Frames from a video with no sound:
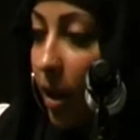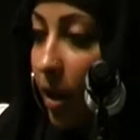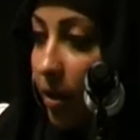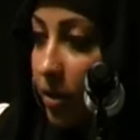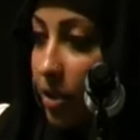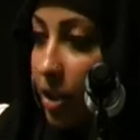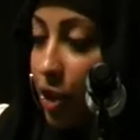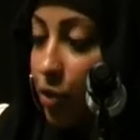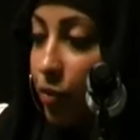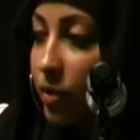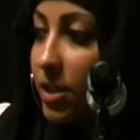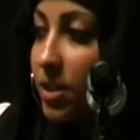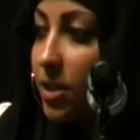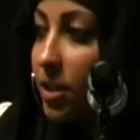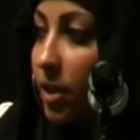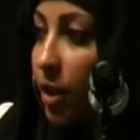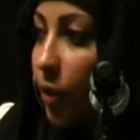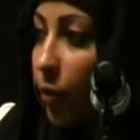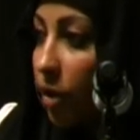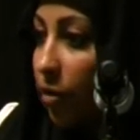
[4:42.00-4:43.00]
Just
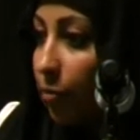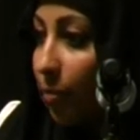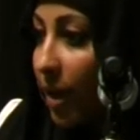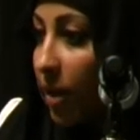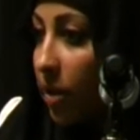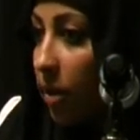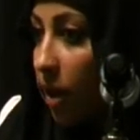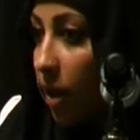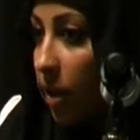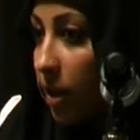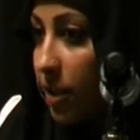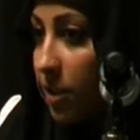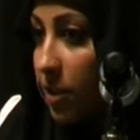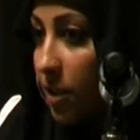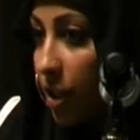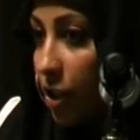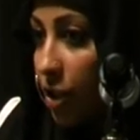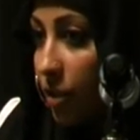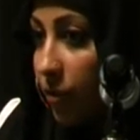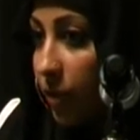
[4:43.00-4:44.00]
recently, one of my colleagues,
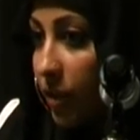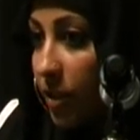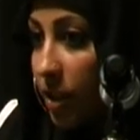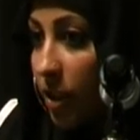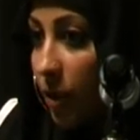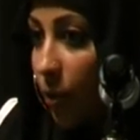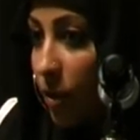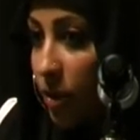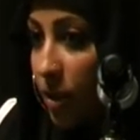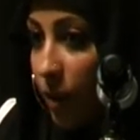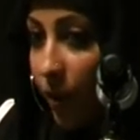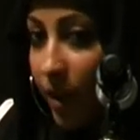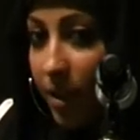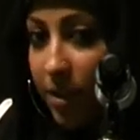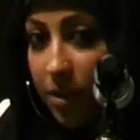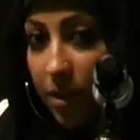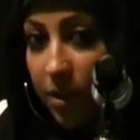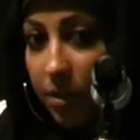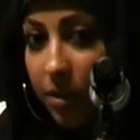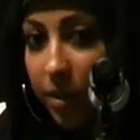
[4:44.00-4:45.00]
Najib Fatil, was
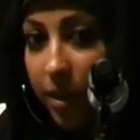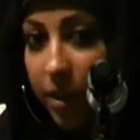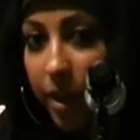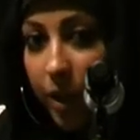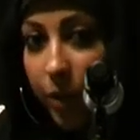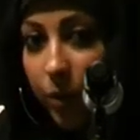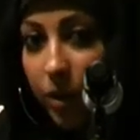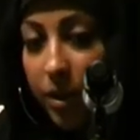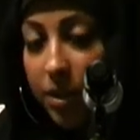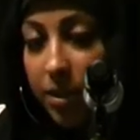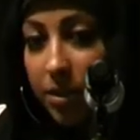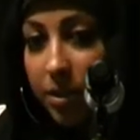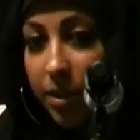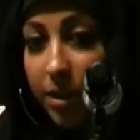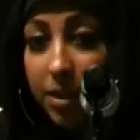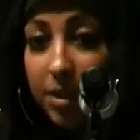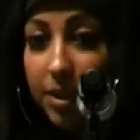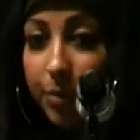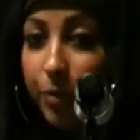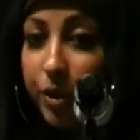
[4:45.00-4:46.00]
arrested and he
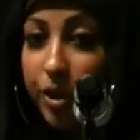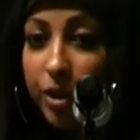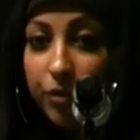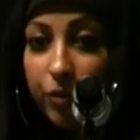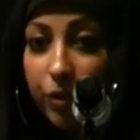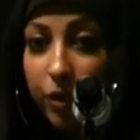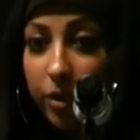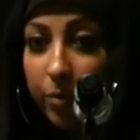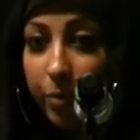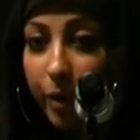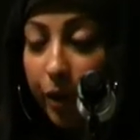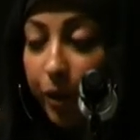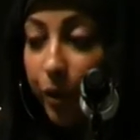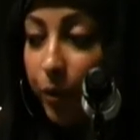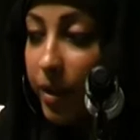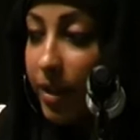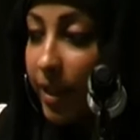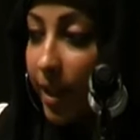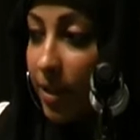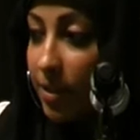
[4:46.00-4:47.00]
disappeared for about
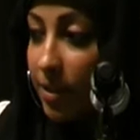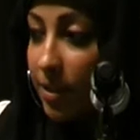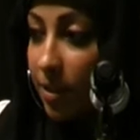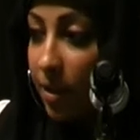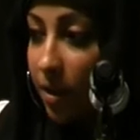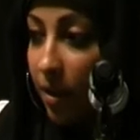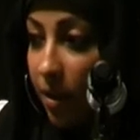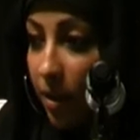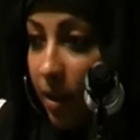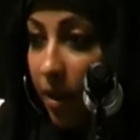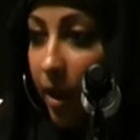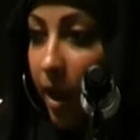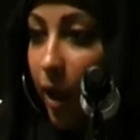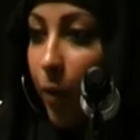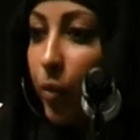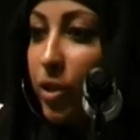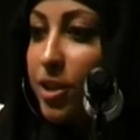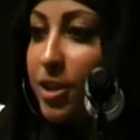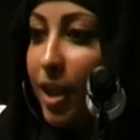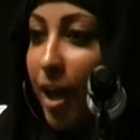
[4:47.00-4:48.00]
3 days. And
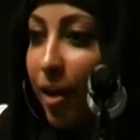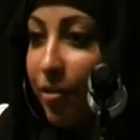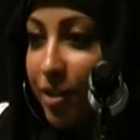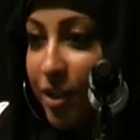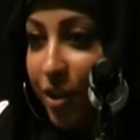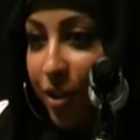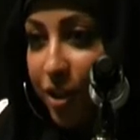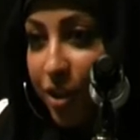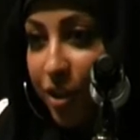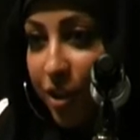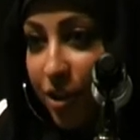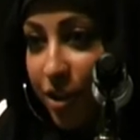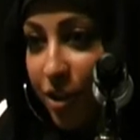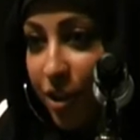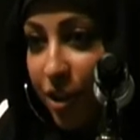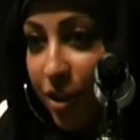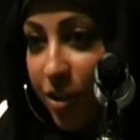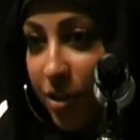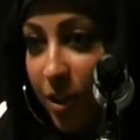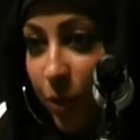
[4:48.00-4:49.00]
we still have serious
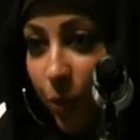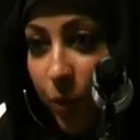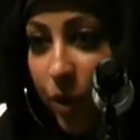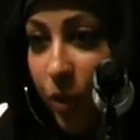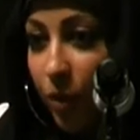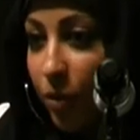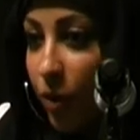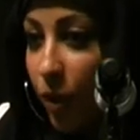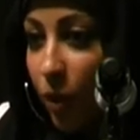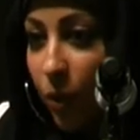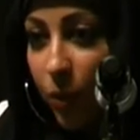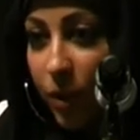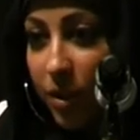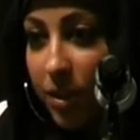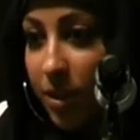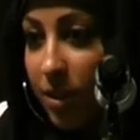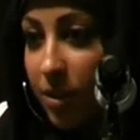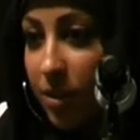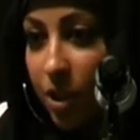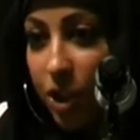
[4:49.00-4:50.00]
concerns and we don't know what
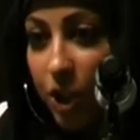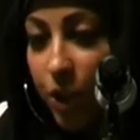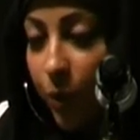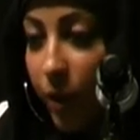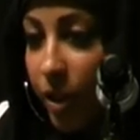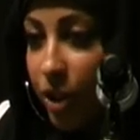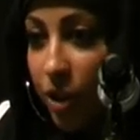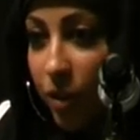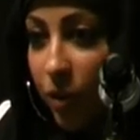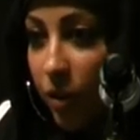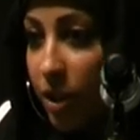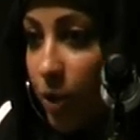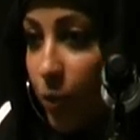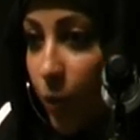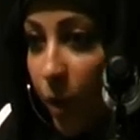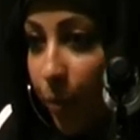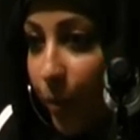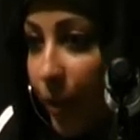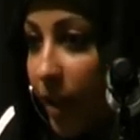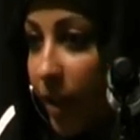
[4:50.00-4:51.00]
his situation or his
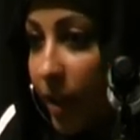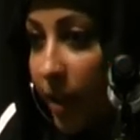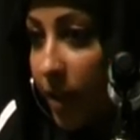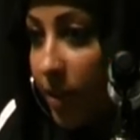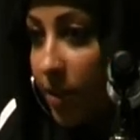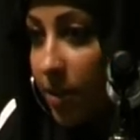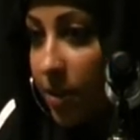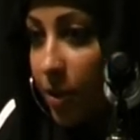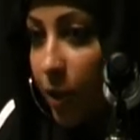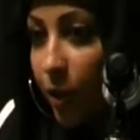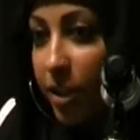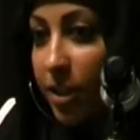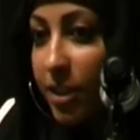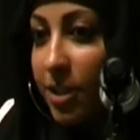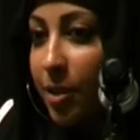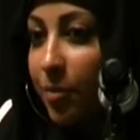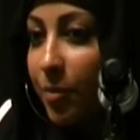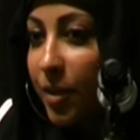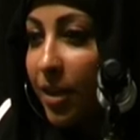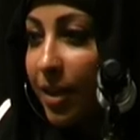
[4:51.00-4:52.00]
well-being is. So this is
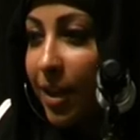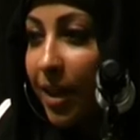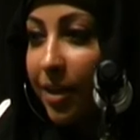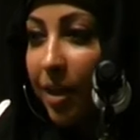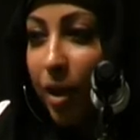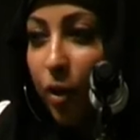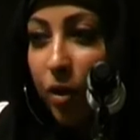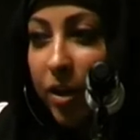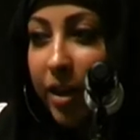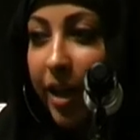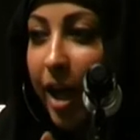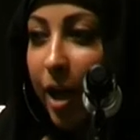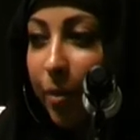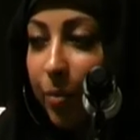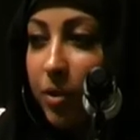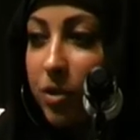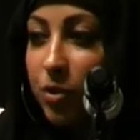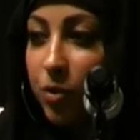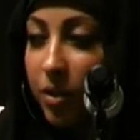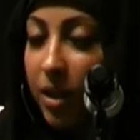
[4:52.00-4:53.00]
something that not only
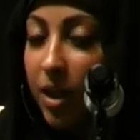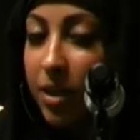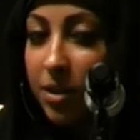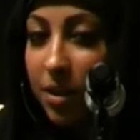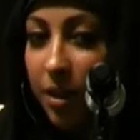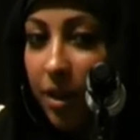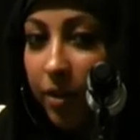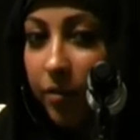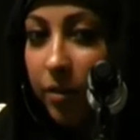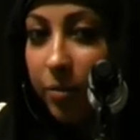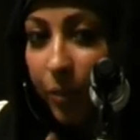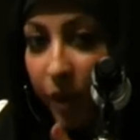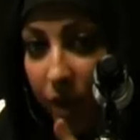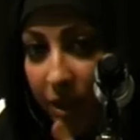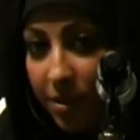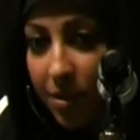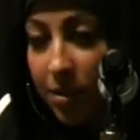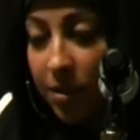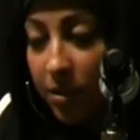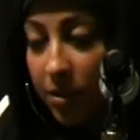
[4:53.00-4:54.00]
happened in 2011, but
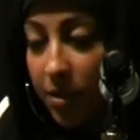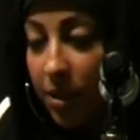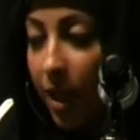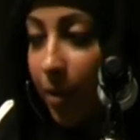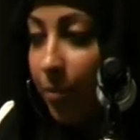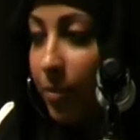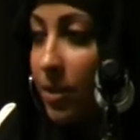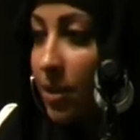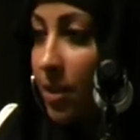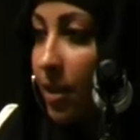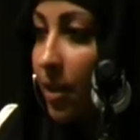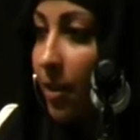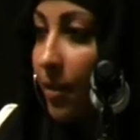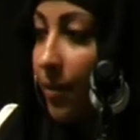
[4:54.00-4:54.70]
continues to happen today.